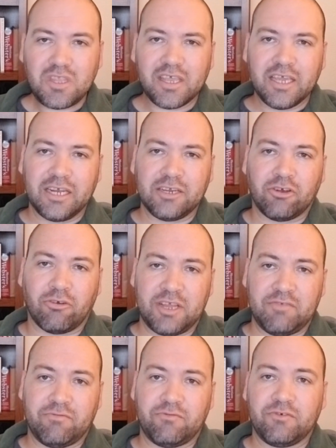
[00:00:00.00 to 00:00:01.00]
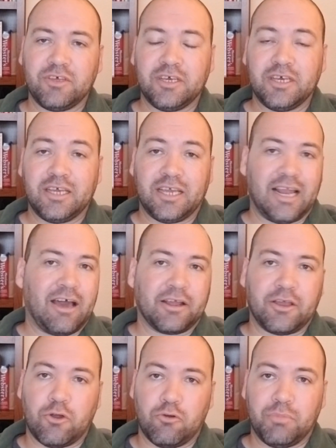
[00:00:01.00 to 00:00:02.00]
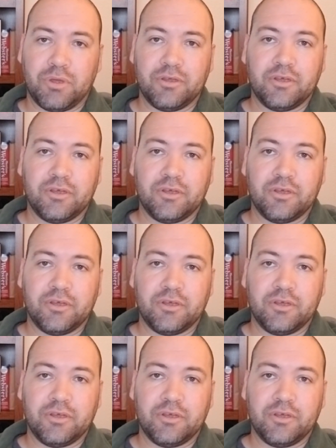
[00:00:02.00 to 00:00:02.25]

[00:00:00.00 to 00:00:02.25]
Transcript: and grief and how to cope.